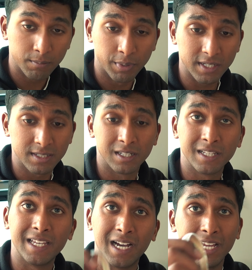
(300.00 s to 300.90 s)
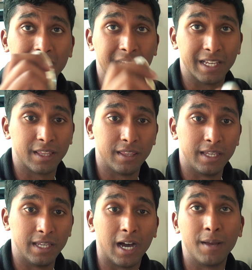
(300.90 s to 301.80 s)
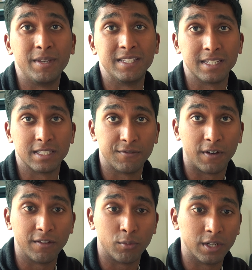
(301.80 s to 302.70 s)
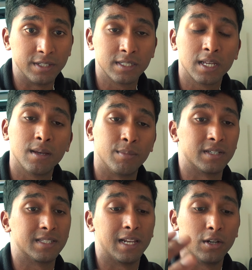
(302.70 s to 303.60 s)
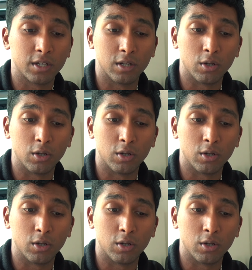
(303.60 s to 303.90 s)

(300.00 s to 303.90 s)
Personally, I like the IP65 ones because they look a